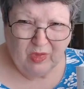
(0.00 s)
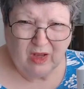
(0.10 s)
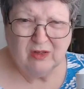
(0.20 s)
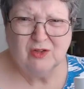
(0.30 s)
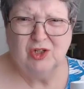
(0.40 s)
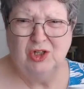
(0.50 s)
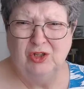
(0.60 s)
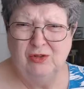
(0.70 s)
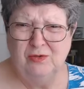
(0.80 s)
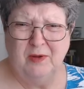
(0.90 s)

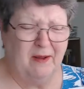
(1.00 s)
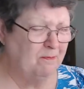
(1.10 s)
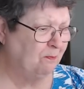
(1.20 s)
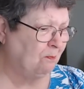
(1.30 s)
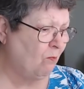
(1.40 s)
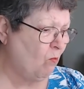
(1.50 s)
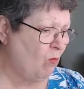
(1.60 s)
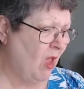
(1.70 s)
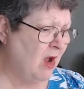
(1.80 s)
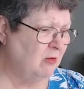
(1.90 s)
Excuse me.
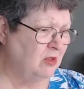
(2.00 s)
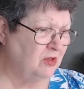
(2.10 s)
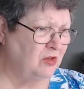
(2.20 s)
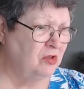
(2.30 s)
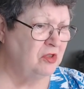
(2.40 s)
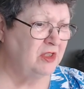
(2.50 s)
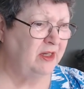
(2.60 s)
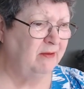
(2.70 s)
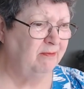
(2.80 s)
I was thirsty.